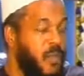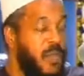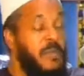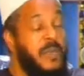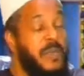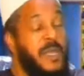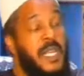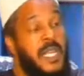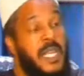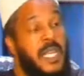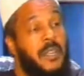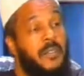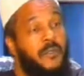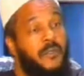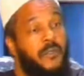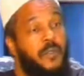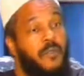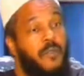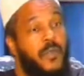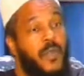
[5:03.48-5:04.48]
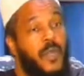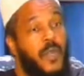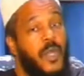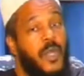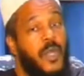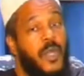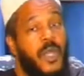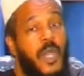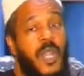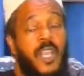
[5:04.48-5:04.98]
We believe
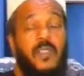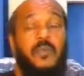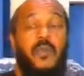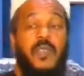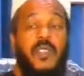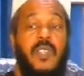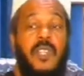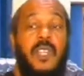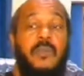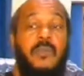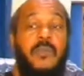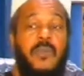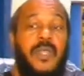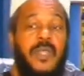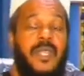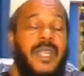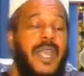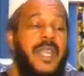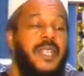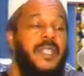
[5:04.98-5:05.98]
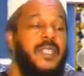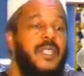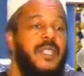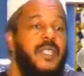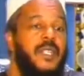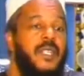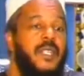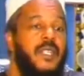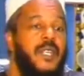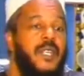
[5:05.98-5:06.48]
as Muslims that